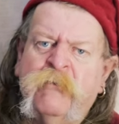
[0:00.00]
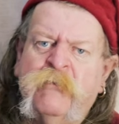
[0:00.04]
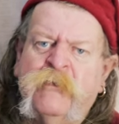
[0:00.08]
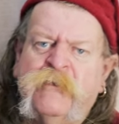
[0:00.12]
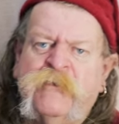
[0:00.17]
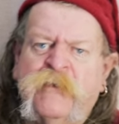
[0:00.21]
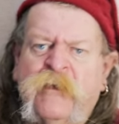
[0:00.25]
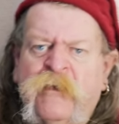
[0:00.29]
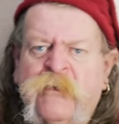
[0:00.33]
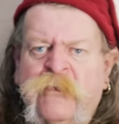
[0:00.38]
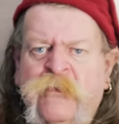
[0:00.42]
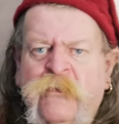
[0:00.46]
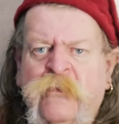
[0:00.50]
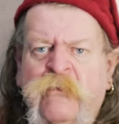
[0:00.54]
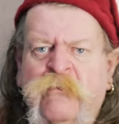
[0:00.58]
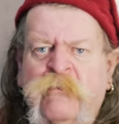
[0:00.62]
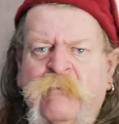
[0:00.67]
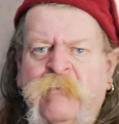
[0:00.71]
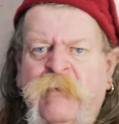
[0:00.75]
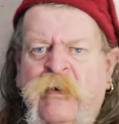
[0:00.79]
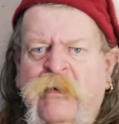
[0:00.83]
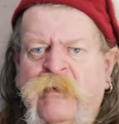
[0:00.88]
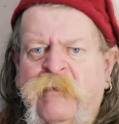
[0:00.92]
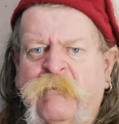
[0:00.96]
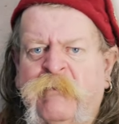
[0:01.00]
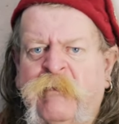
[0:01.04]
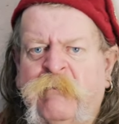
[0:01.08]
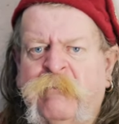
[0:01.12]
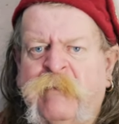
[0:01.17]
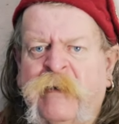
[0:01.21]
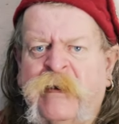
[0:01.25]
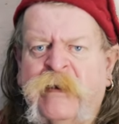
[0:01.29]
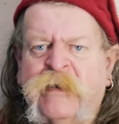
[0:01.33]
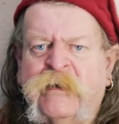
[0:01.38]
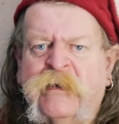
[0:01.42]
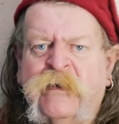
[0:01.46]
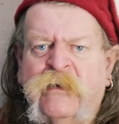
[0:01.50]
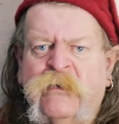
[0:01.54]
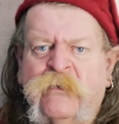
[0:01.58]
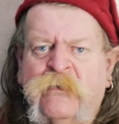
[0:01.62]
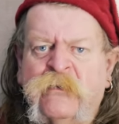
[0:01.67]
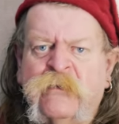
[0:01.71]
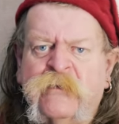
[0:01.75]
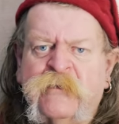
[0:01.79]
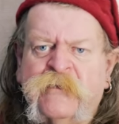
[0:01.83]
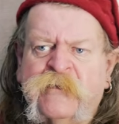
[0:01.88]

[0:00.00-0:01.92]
which I thought might be bad luck,